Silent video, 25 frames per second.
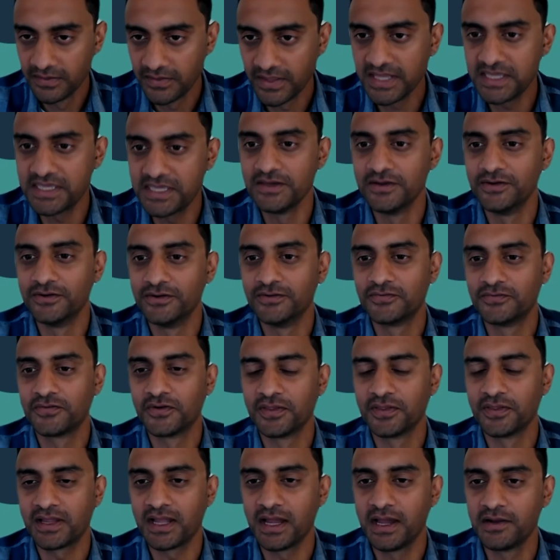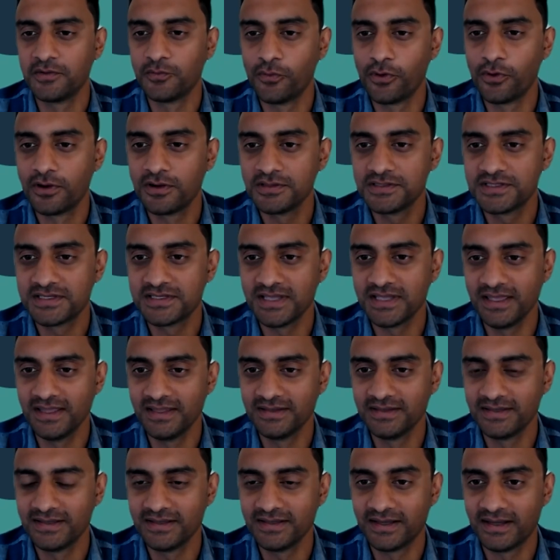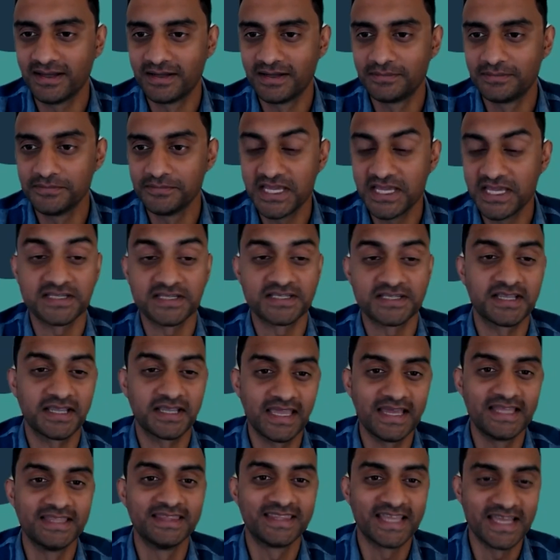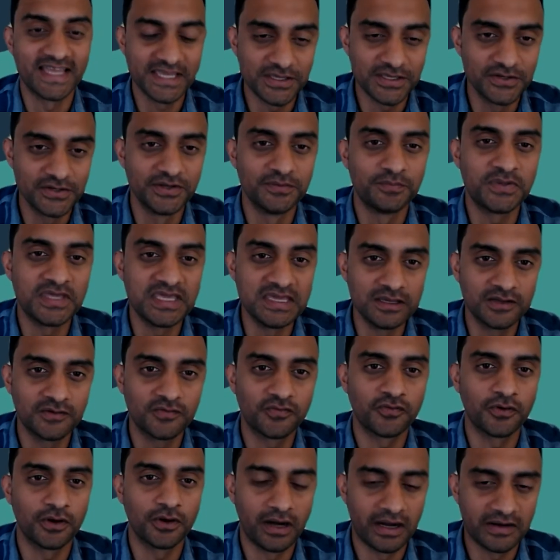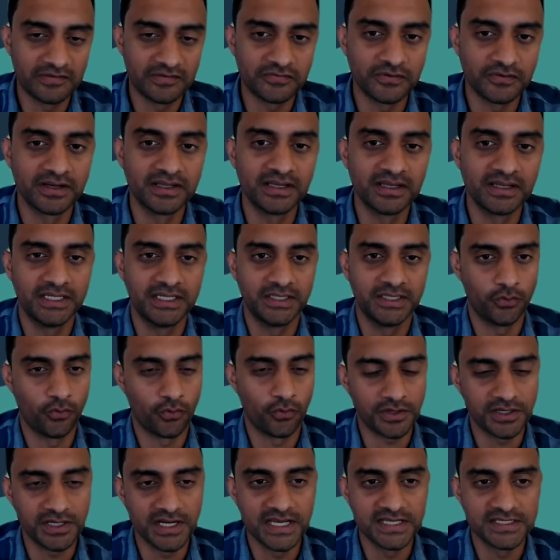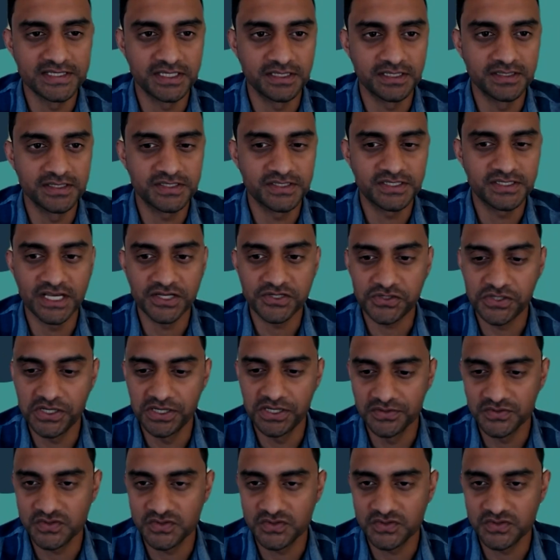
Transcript: Thank you for the kind words. And um, yes, again, thank you to Peak for offering and organizing this session.